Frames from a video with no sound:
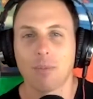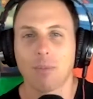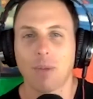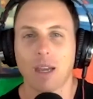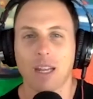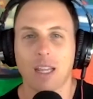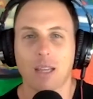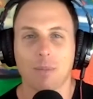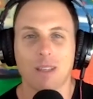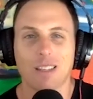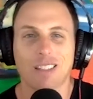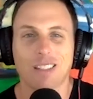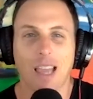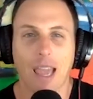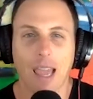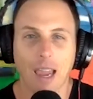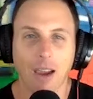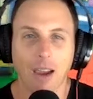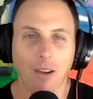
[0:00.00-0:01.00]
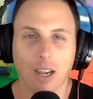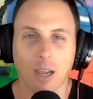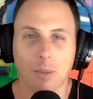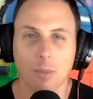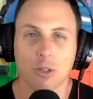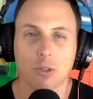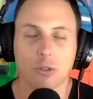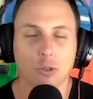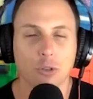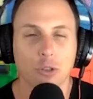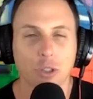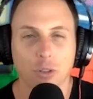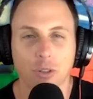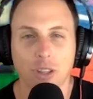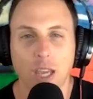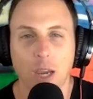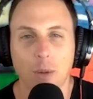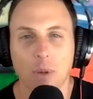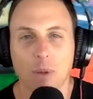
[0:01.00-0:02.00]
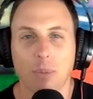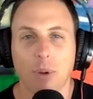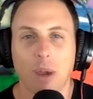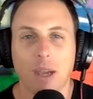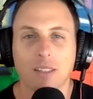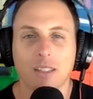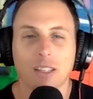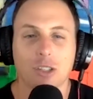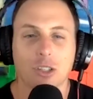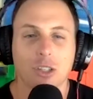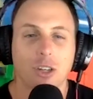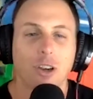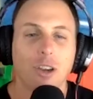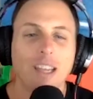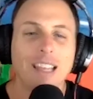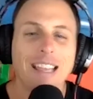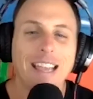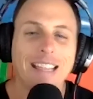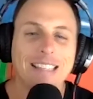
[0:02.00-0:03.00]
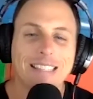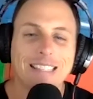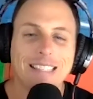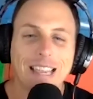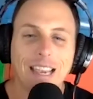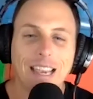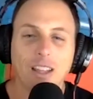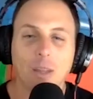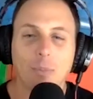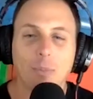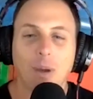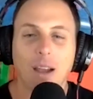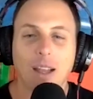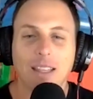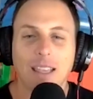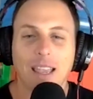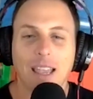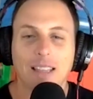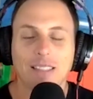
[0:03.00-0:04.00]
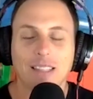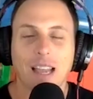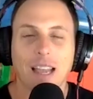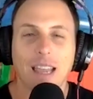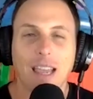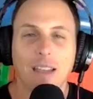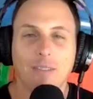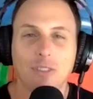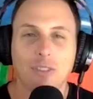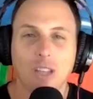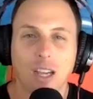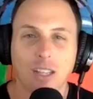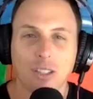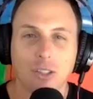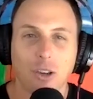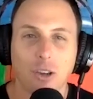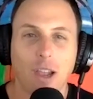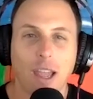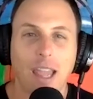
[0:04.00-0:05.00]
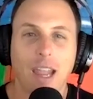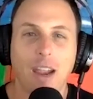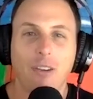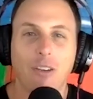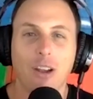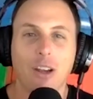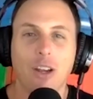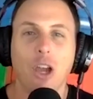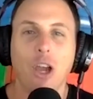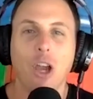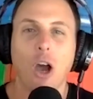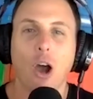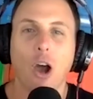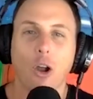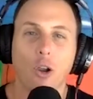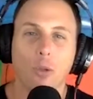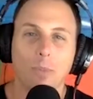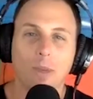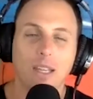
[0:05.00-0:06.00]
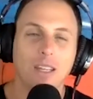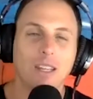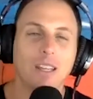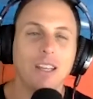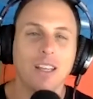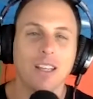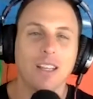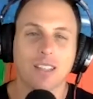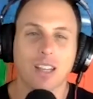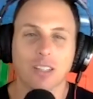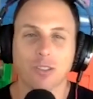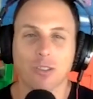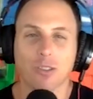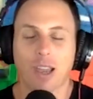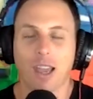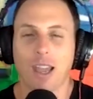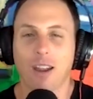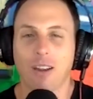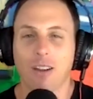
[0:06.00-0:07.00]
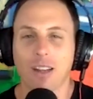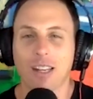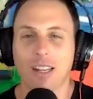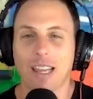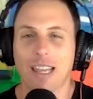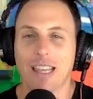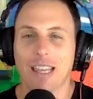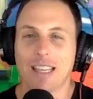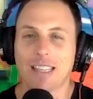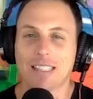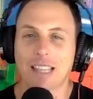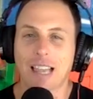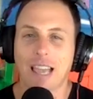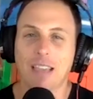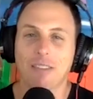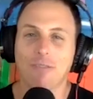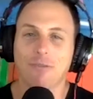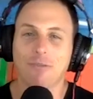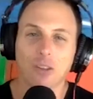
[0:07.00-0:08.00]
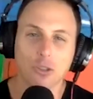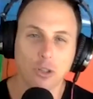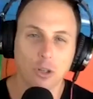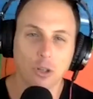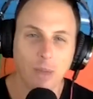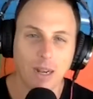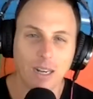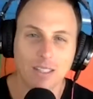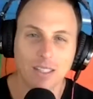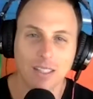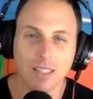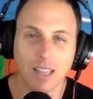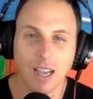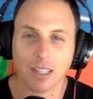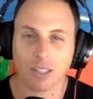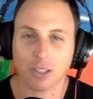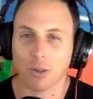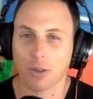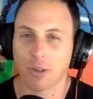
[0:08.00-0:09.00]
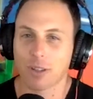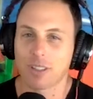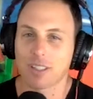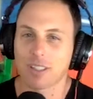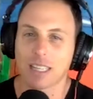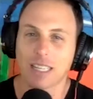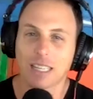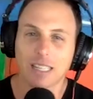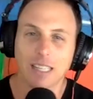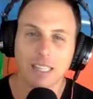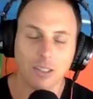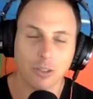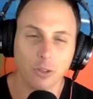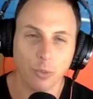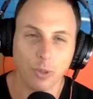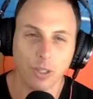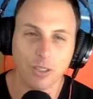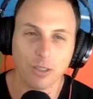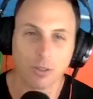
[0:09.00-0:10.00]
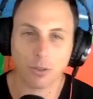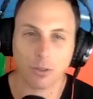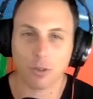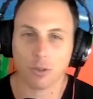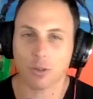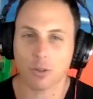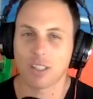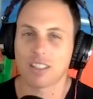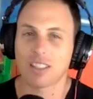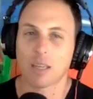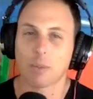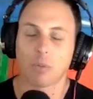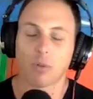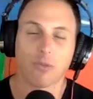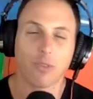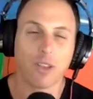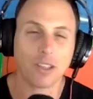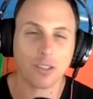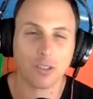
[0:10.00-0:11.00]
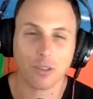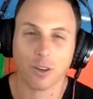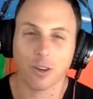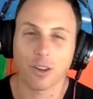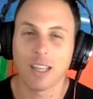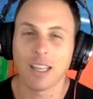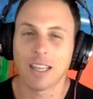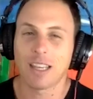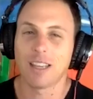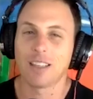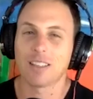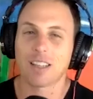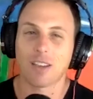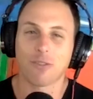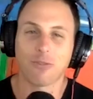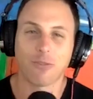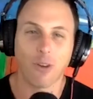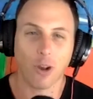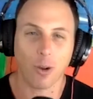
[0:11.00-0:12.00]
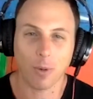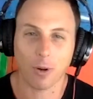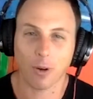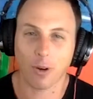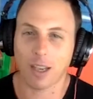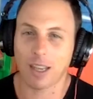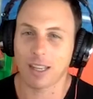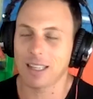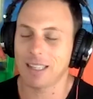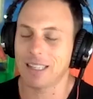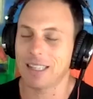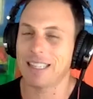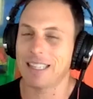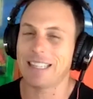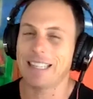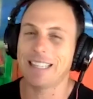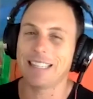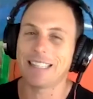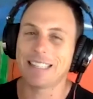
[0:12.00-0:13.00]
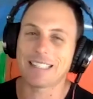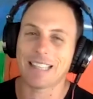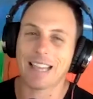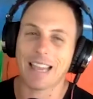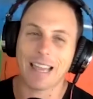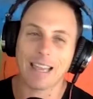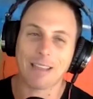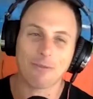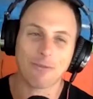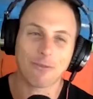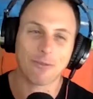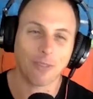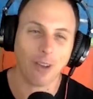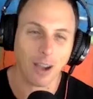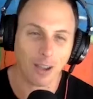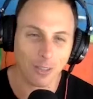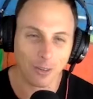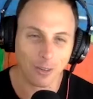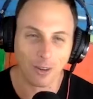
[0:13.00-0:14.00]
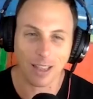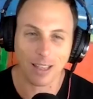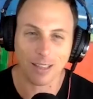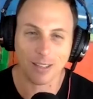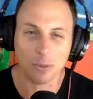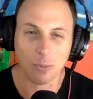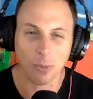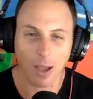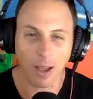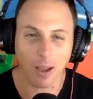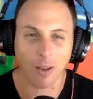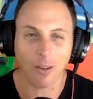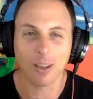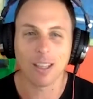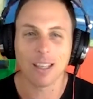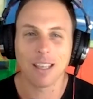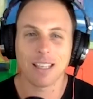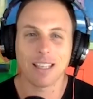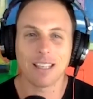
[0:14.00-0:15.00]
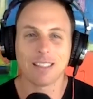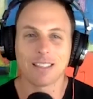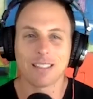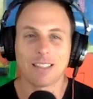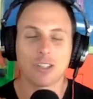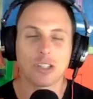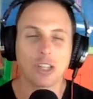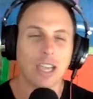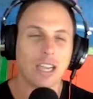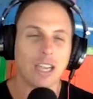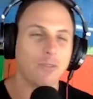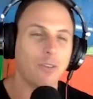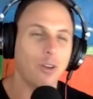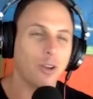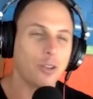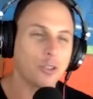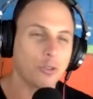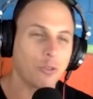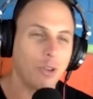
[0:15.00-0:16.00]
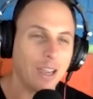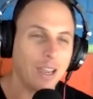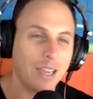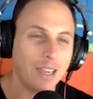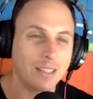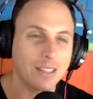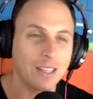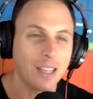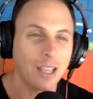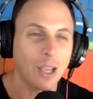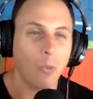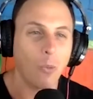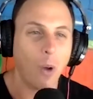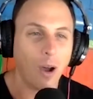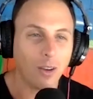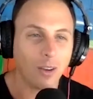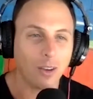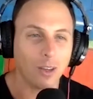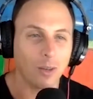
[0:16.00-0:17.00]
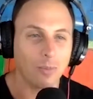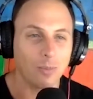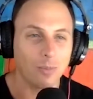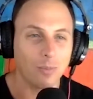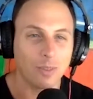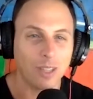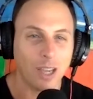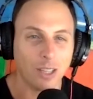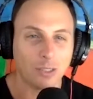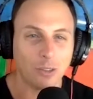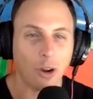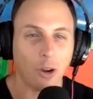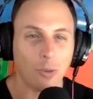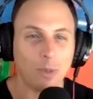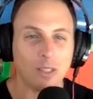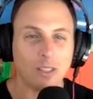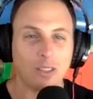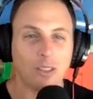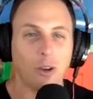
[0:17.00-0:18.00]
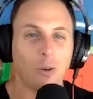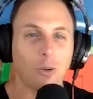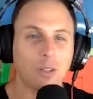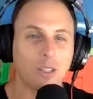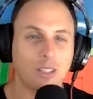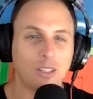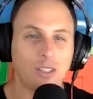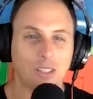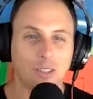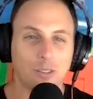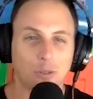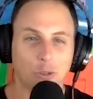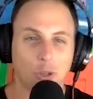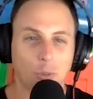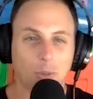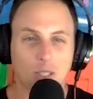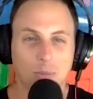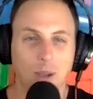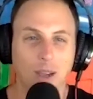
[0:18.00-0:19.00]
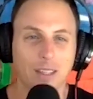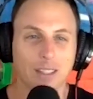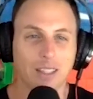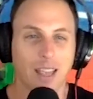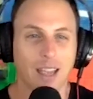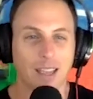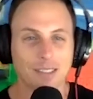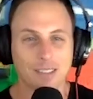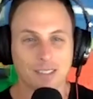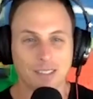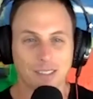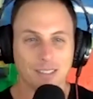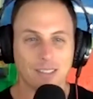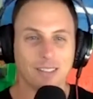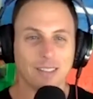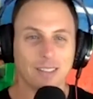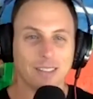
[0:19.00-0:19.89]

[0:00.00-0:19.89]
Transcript: My name is Eric. I'm a nutritional therapy practitioner. And today on the podcast, I have Dr. Aaron Hartman. Dr. Aaron is a functional medicine doctor. He is a clinical researcher. He's a professor. He is a farmer and in, he is a father as well. He is the jack of all trades. Welcome, Dr. Hartman, to the Holistic Holistic Nootropics podcast.